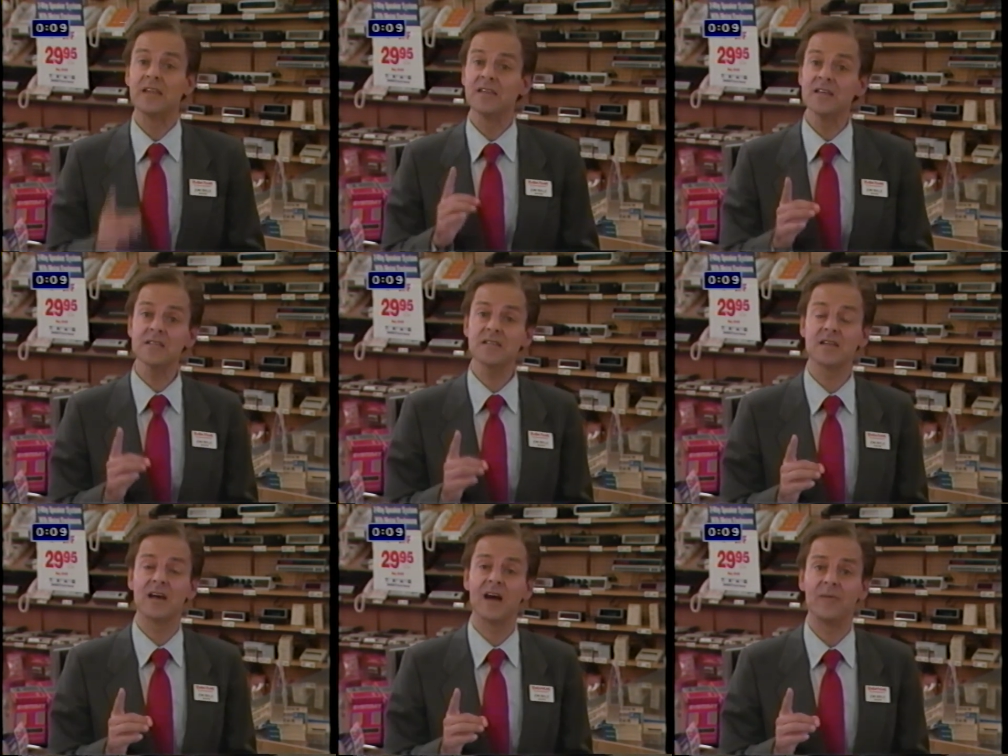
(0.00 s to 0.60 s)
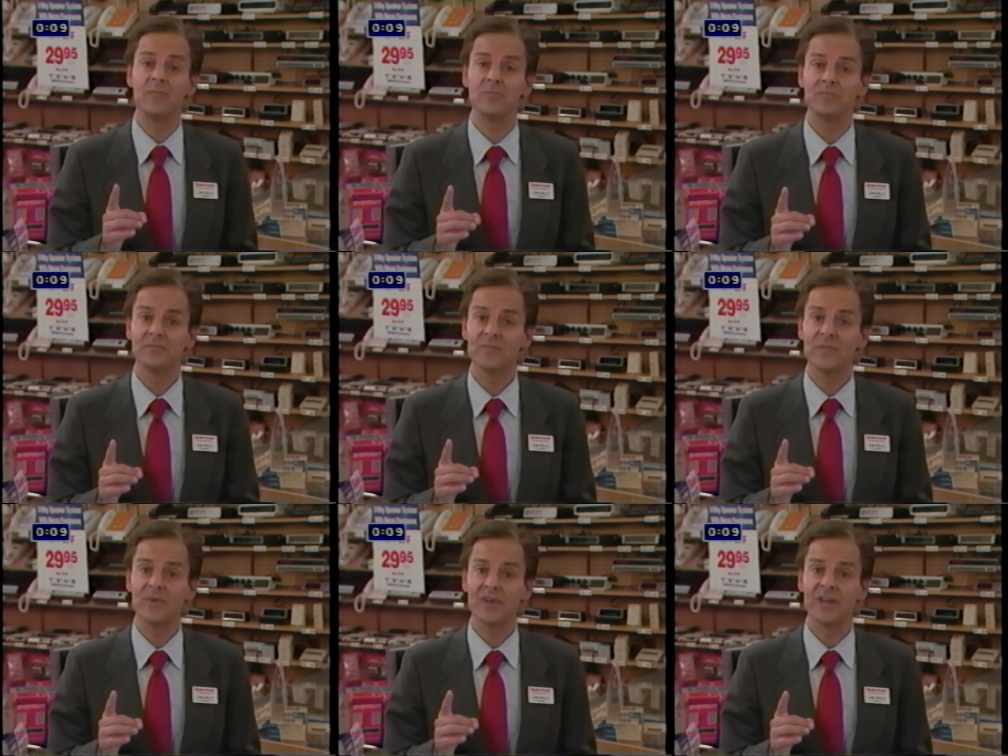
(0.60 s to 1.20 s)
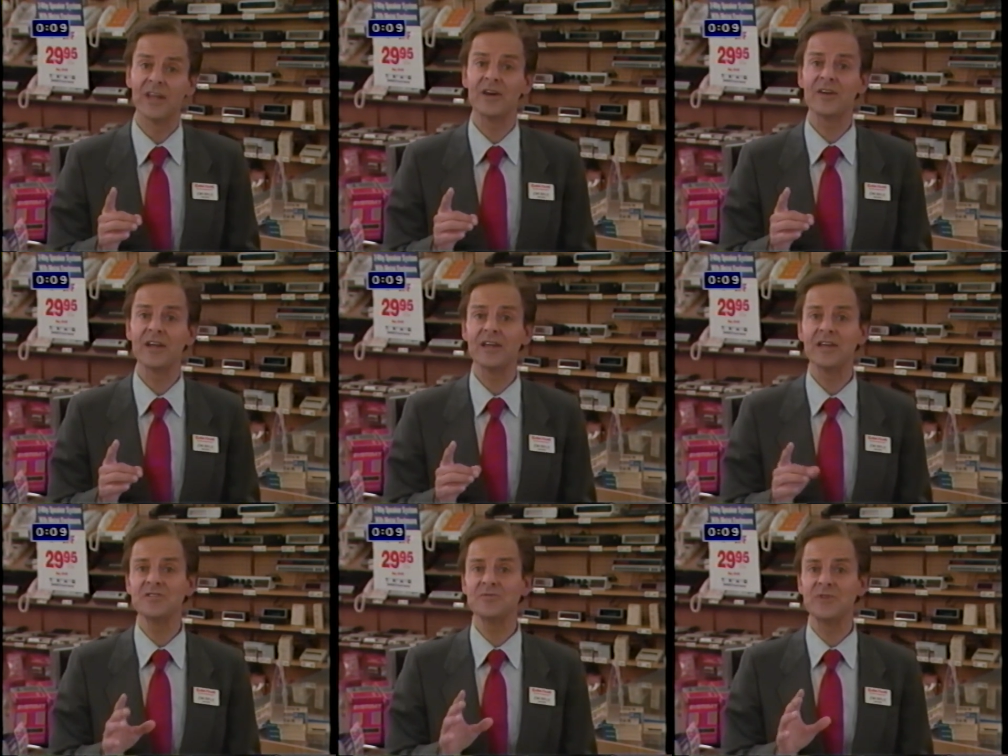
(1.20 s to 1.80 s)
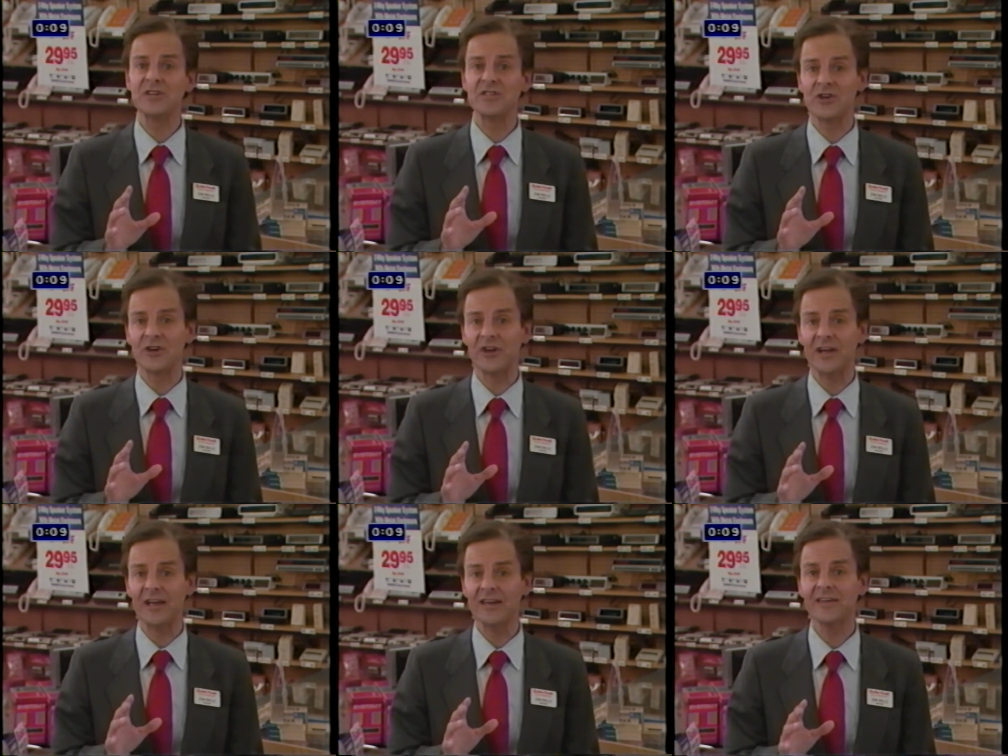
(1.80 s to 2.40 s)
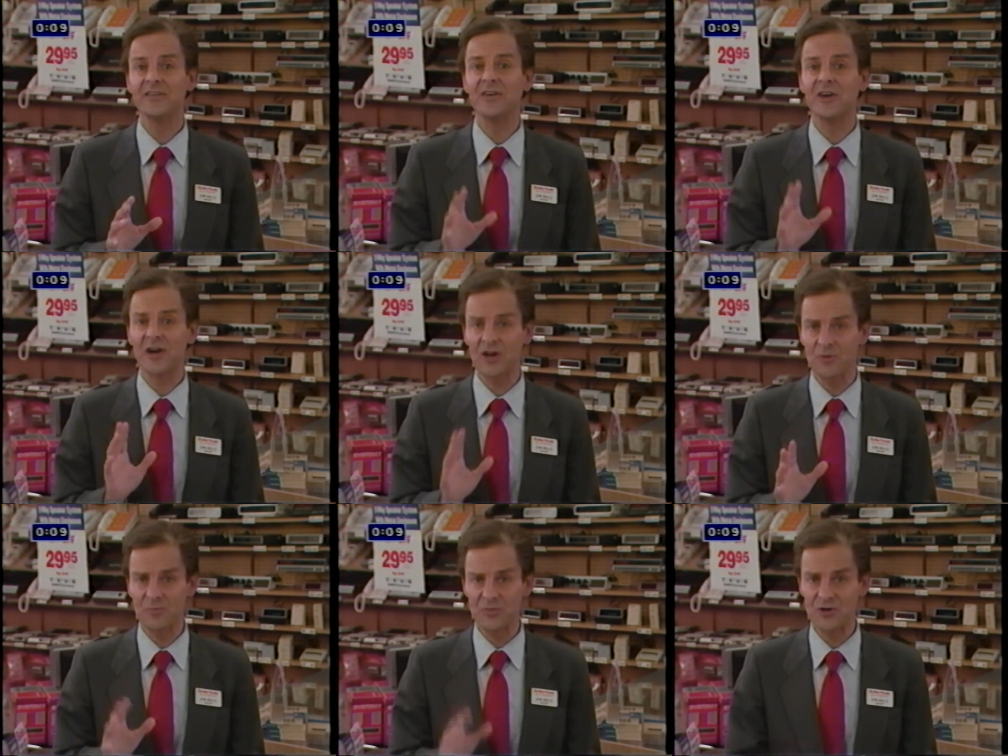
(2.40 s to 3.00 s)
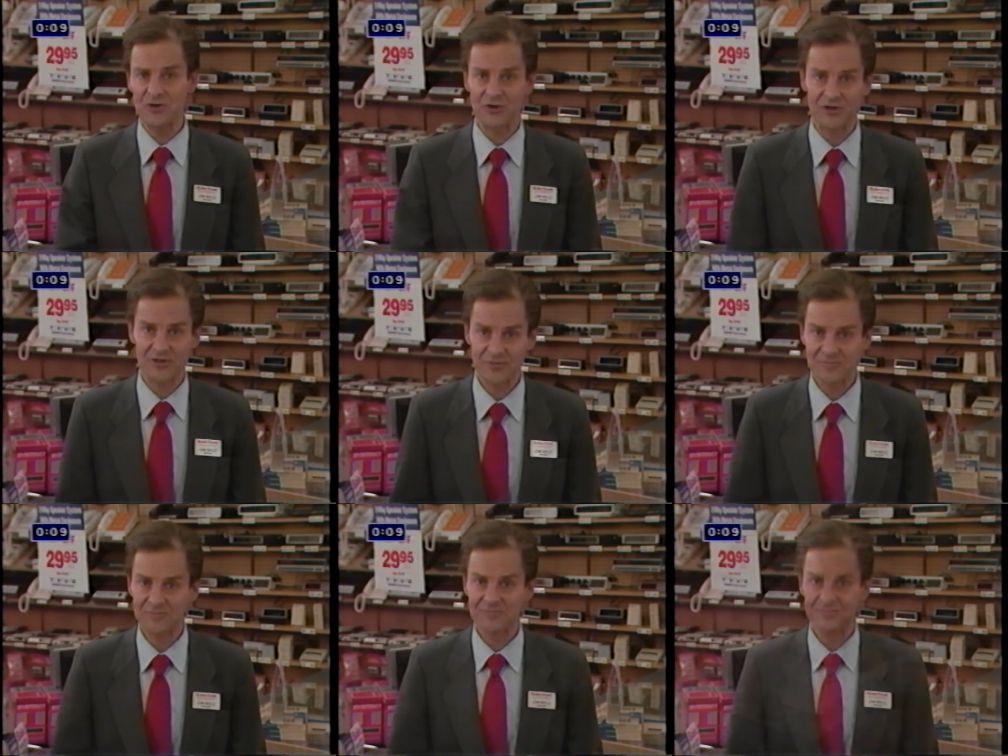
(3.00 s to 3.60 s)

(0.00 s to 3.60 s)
This time, Larry is returning a computer.